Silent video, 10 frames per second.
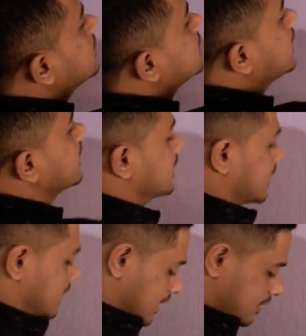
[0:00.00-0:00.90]
they
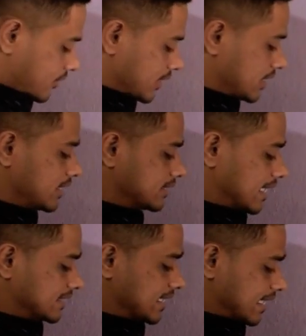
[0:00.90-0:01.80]
treated with this
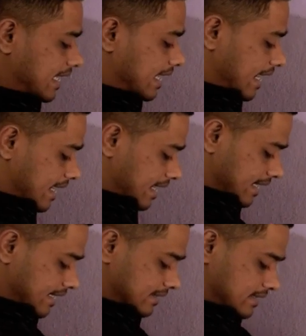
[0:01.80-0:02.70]
acetic anhydride,
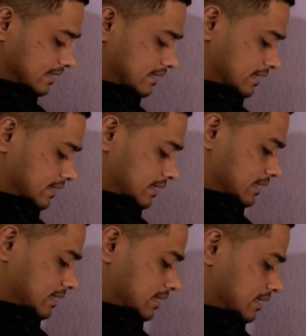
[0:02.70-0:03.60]
I guess.
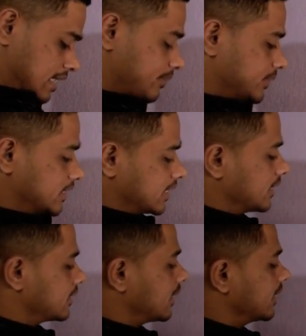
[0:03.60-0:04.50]
Let me check
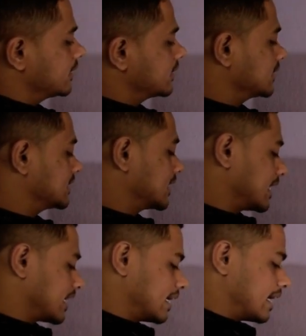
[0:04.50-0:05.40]
it. Yeah, it is
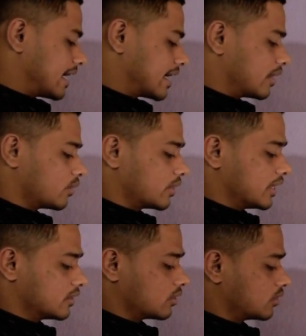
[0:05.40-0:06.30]
acetic anhydride
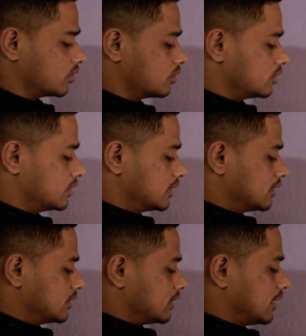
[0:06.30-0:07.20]
only. No.
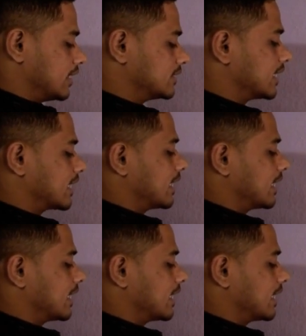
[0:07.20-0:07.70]
Acetic